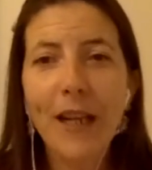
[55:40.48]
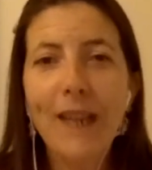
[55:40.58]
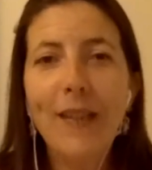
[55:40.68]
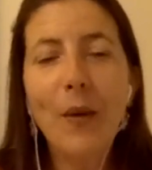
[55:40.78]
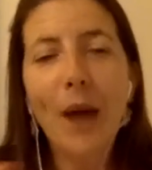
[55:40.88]

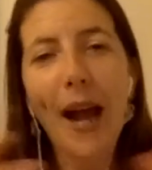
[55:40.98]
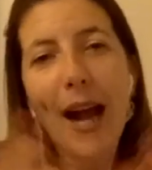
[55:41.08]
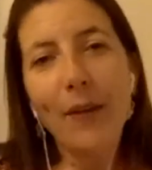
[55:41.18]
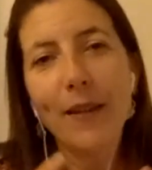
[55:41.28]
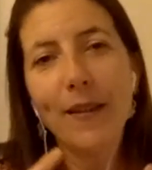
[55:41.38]
So
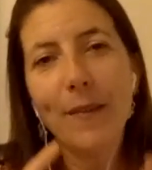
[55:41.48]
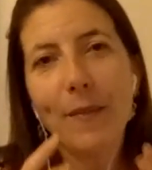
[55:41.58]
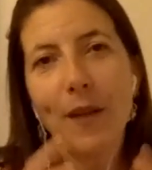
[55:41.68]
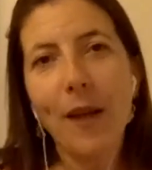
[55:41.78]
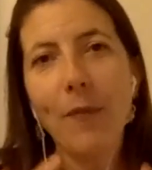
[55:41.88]
having some
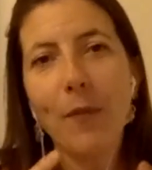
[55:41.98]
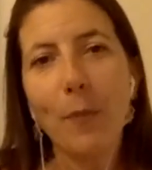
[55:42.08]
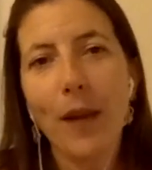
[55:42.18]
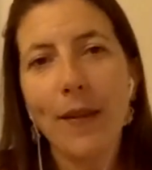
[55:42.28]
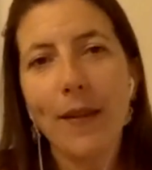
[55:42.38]
time for
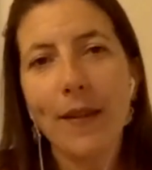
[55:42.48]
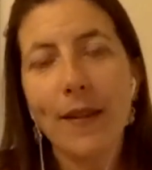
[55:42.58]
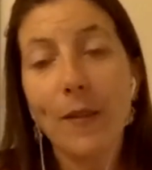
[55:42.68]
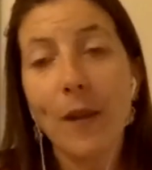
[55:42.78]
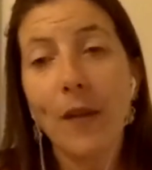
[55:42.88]
practice
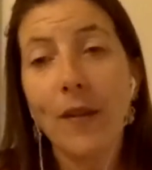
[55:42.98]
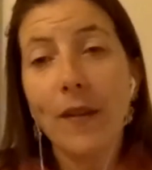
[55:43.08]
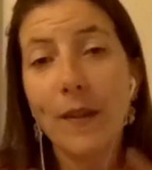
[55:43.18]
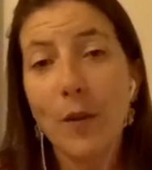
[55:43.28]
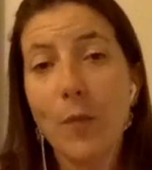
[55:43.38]
as well, this
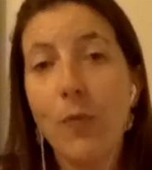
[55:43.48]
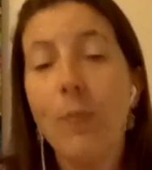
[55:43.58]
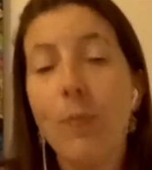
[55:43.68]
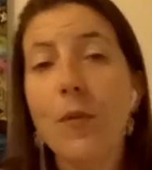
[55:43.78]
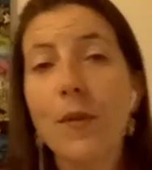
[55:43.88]
is super
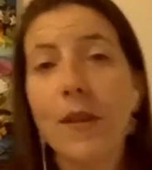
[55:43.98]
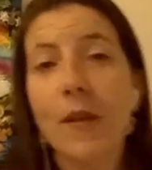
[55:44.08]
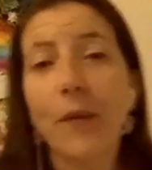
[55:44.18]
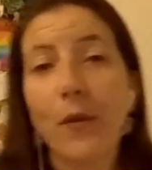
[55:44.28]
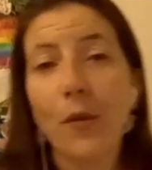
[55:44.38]
important
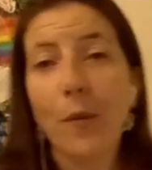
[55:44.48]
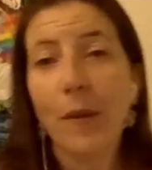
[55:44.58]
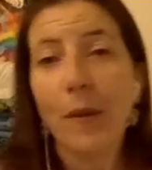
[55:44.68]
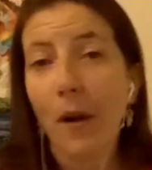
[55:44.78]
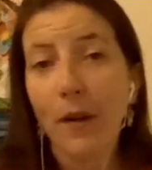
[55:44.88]
if you're with
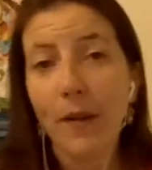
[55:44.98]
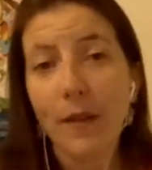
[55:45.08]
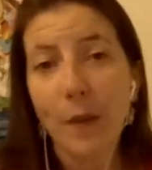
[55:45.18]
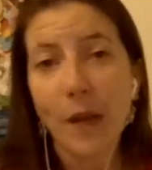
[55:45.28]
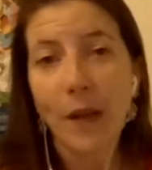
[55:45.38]
partners
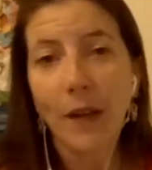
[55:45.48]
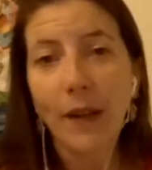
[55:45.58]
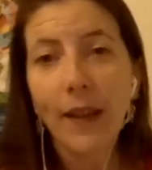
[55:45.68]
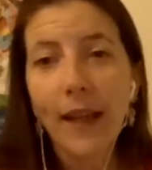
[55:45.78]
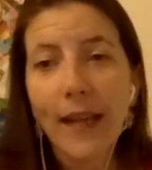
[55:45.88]
as well.
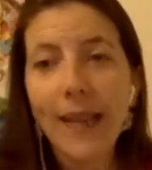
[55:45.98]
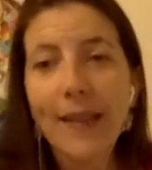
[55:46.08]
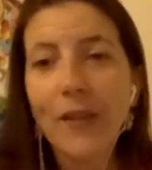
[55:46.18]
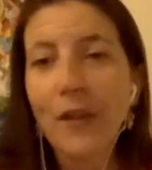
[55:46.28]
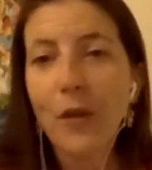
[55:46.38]

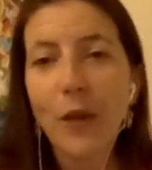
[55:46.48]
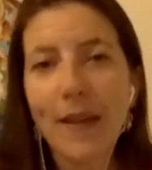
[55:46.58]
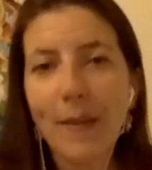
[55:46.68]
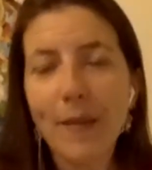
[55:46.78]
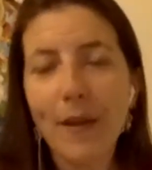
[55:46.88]
It just
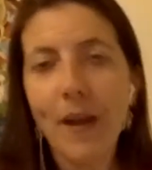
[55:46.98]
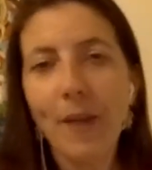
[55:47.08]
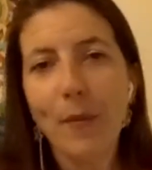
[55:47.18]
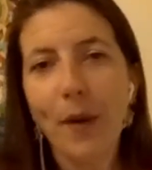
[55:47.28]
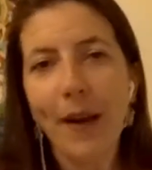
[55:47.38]
creates some time
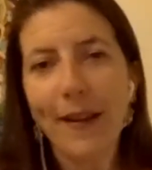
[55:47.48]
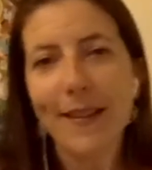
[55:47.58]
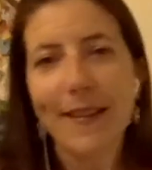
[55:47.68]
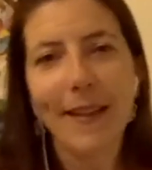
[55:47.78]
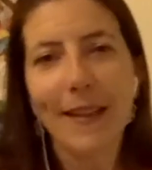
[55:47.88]
to
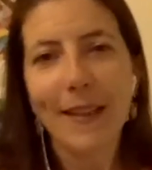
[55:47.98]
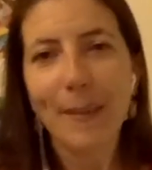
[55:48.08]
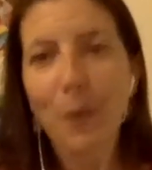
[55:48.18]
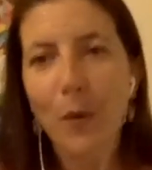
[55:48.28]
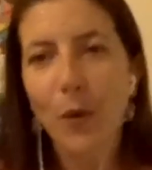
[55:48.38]
practice and
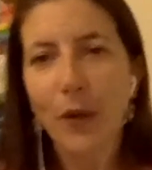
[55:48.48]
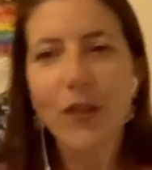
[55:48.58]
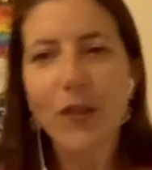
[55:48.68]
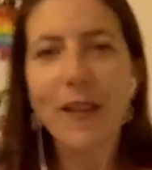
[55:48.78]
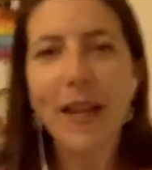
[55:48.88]
explore.
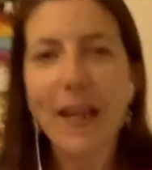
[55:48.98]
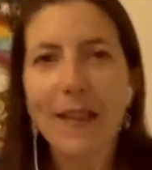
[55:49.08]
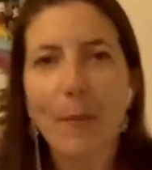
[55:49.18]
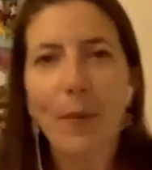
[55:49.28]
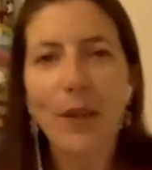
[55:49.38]
It just takes
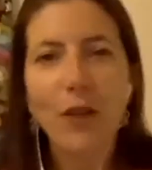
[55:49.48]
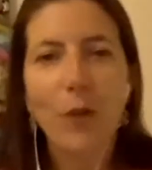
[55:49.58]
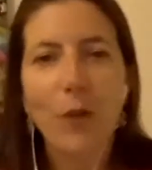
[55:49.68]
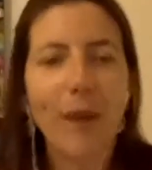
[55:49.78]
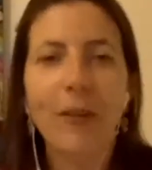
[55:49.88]
the pressure
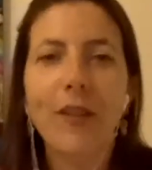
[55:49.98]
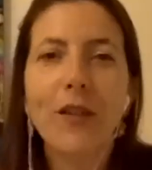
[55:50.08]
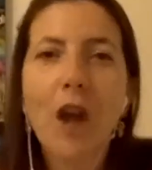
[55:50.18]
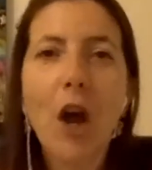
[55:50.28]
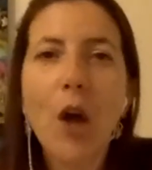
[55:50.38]
off having
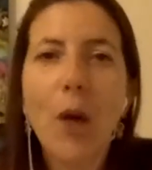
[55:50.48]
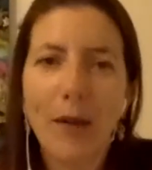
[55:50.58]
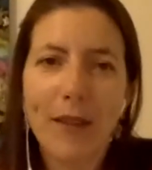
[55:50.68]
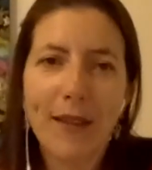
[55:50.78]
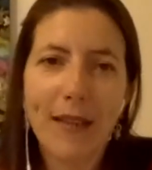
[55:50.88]

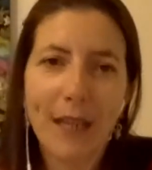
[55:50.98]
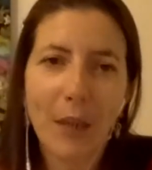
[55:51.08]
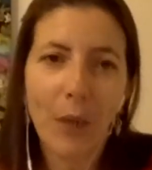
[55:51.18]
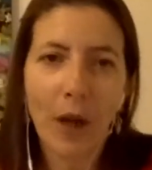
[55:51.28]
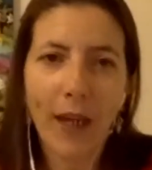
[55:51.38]
to get
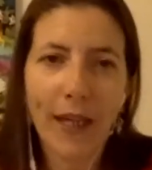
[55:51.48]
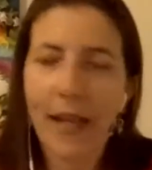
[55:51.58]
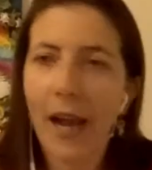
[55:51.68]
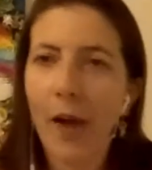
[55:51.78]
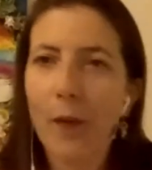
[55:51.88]
it right, and
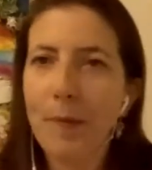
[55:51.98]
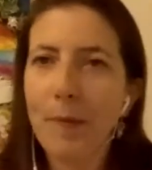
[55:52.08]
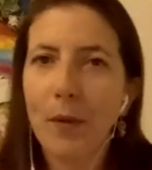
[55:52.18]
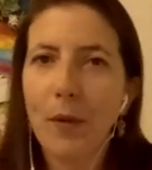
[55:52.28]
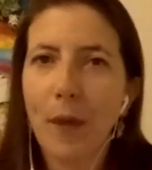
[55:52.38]
it helps
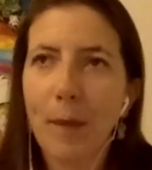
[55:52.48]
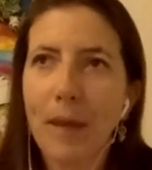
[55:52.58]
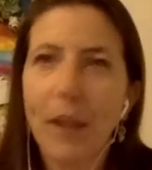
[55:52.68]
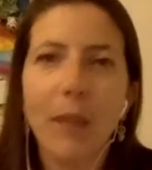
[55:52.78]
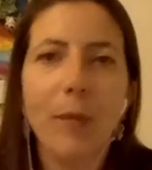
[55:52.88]
build up
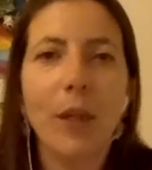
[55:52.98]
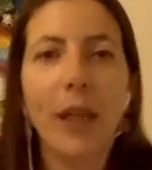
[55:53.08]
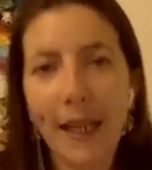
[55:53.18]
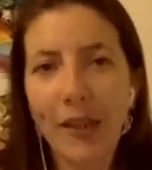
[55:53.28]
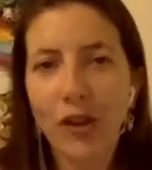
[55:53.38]
better
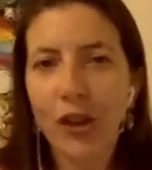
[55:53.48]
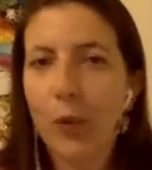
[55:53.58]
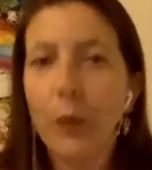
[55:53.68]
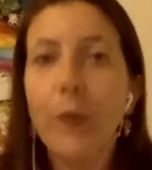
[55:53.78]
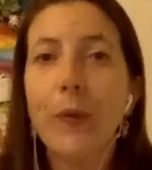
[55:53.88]
communication,
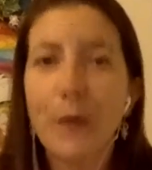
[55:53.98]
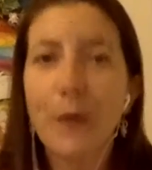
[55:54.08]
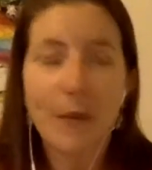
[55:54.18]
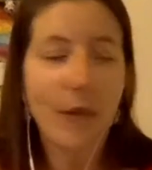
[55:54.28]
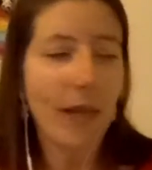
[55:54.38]
all
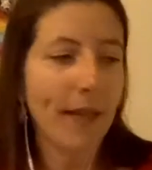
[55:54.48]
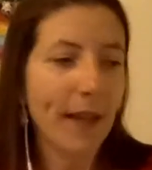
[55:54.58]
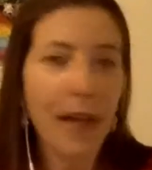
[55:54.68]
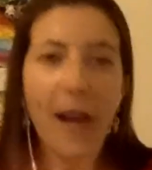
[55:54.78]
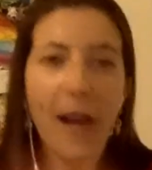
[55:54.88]
sorts of things.
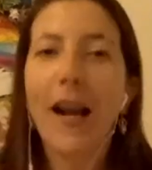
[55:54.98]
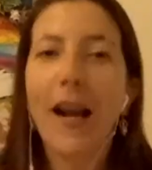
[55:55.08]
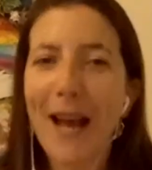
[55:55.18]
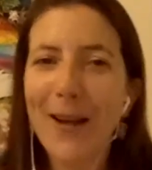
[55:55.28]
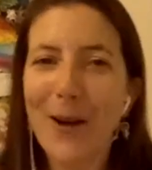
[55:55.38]

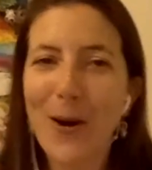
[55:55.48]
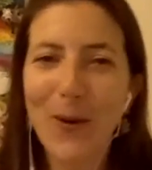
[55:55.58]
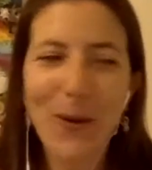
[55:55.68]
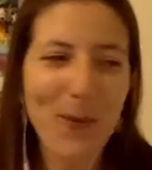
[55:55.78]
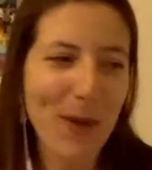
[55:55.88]
Again, a
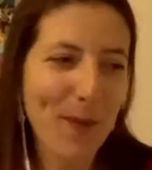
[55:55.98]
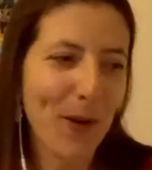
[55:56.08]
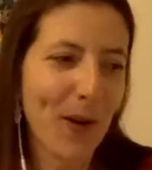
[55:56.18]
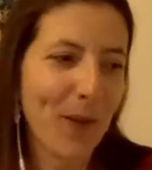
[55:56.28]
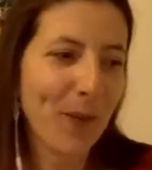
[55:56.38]
whole nother
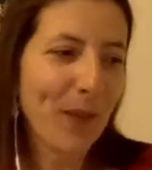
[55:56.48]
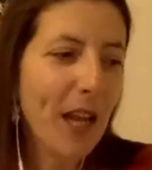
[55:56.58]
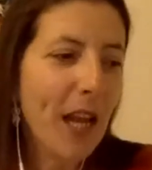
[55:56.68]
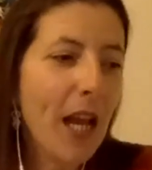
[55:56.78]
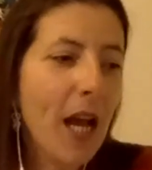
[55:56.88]
webinar.
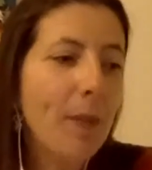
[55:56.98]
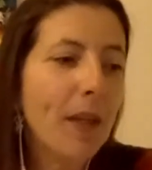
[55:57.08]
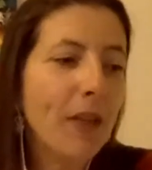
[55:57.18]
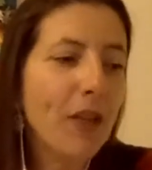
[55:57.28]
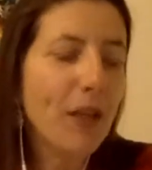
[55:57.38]

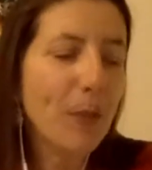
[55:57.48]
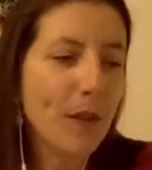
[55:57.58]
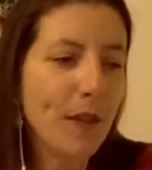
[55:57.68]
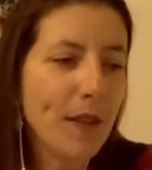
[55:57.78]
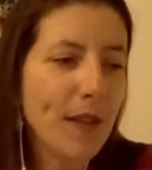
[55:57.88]
But I just
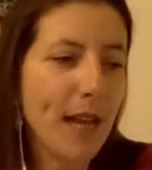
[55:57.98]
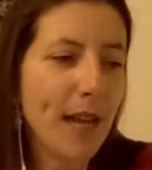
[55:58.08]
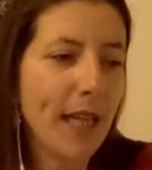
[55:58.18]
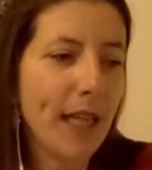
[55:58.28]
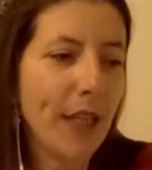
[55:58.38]
want to
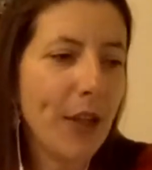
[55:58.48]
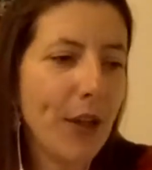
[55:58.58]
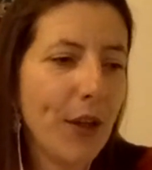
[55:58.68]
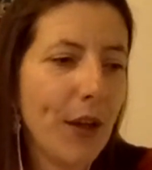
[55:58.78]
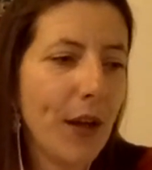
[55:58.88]
say, you know,
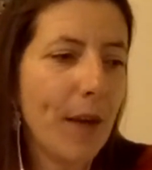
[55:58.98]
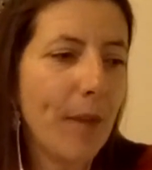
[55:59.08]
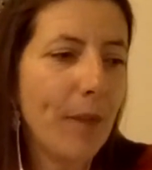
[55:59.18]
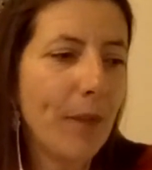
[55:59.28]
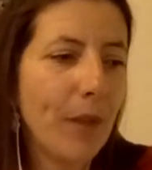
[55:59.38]
that
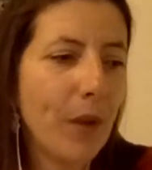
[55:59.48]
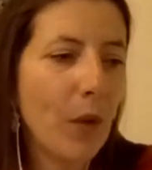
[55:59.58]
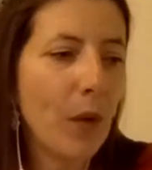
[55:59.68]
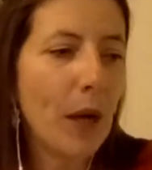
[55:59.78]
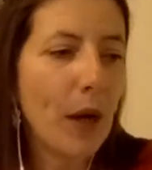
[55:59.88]

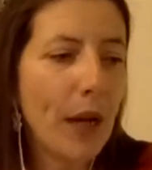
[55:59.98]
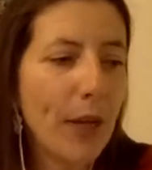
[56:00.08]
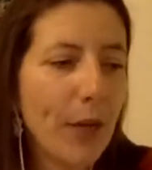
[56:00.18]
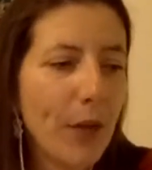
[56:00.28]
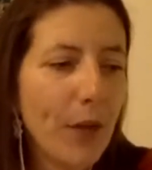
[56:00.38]

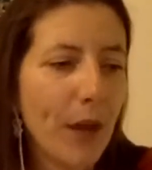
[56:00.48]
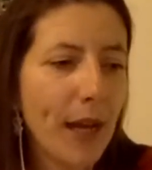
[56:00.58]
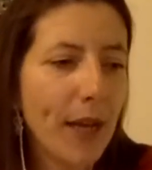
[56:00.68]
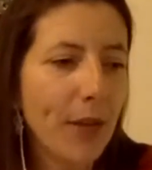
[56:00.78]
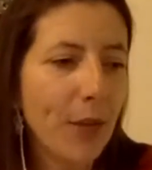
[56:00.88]
if you've
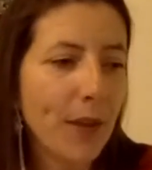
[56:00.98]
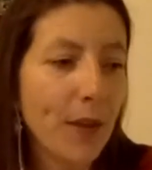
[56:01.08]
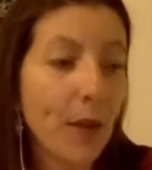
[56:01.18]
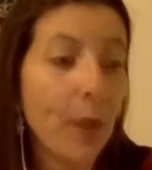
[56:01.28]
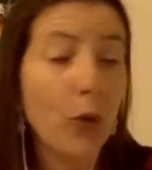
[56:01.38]
had, for
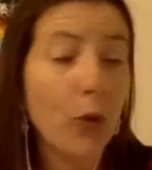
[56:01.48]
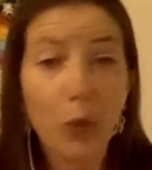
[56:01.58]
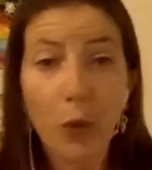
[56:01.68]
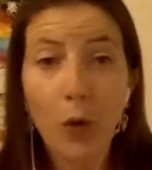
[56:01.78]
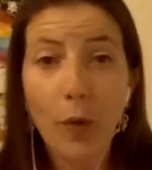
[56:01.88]
example,
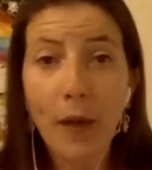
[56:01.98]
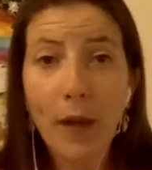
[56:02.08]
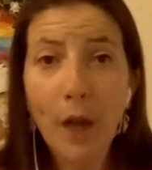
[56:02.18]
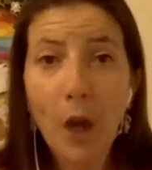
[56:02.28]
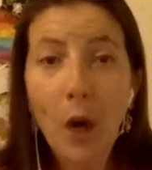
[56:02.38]
trauma,
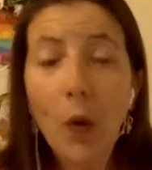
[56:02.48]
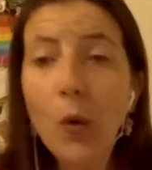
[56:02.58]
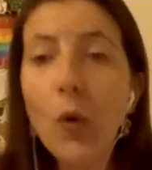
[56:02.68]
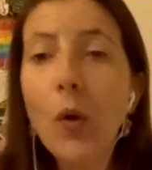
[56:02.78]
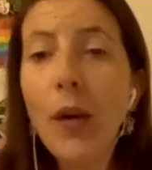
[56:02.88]

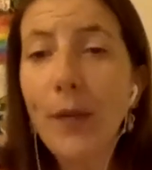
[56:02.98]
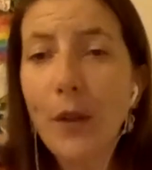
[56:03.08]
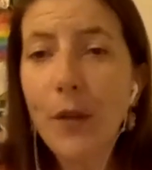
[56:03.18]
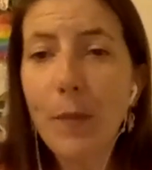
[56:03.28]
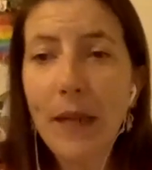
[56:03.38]
or if
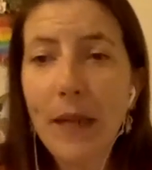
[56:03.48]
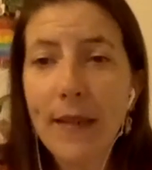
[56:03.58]
you've been